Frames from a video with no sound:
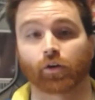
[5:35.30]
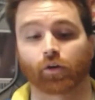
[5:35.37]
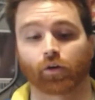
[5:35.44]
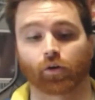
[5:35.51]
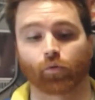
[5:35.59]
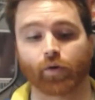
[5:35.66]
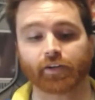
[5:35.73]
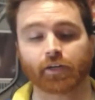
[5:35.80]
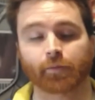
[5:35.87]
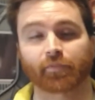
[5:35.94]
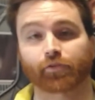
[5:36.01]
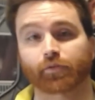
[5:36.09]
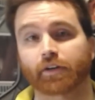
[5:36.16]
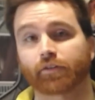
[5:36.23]
Week number
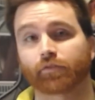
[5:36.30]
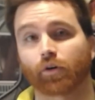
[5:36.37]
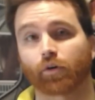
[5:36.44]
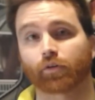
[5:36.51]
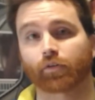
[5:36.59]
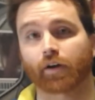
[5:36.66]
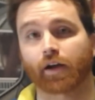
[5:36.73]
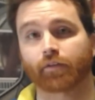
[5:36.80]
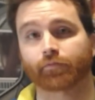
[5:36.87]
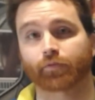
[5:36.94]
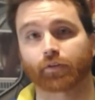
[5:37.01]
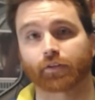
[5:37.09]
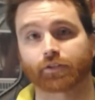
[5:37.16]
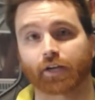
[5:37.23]
3 rolled around
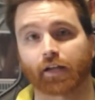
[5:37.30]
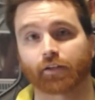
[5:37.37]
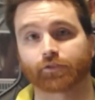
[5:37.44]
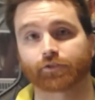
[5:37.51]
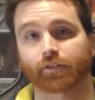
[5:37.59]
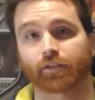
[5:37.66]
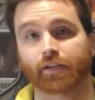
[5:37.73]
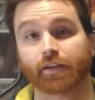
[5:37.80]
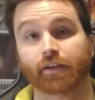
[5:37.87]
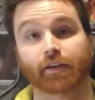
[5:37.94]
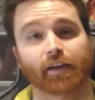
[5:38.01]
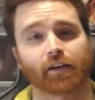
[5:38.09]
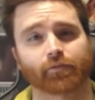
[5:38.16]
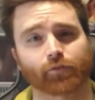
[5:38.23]
for the Challenger League,
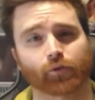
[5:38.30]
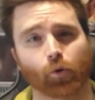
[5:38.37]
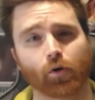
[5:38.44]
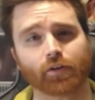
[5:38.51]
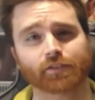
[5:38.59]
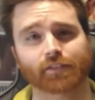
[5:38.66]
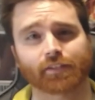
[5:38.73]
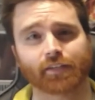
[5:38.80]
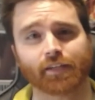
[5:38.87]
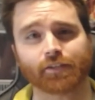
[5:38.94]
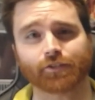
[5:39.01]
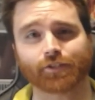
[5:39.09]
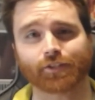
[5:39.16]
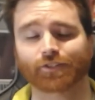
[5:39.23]
and of course the
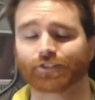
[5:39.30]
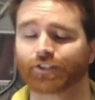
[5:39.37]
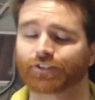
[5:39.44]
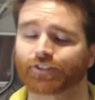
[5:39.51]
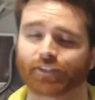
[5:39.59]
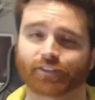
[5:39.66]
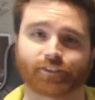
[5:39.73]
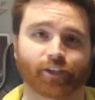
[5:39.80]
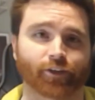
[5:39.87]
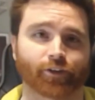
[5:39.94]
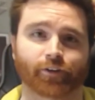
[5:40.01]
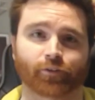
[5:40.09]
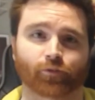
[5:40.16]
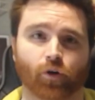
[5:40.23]
Ninjas just
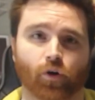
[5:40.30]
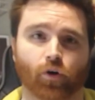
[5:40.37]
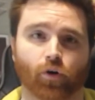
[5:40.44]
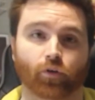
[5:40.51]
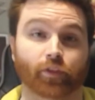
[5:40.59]
continue to roll.